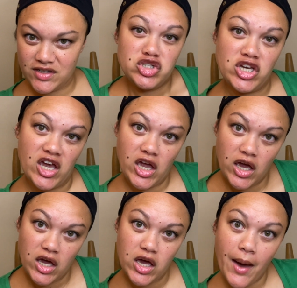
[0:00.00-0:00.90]
Check
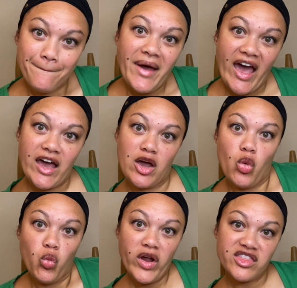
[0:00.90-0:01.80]
back
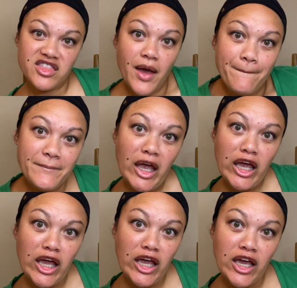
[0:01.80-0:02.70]
with
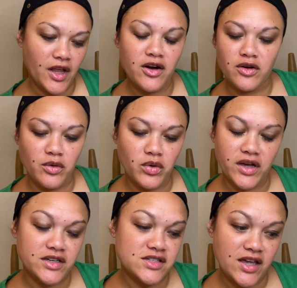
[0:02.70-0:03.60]
me. I don't know
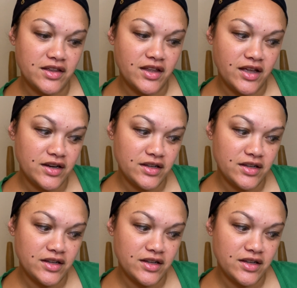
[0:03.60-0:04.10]
why I sang that.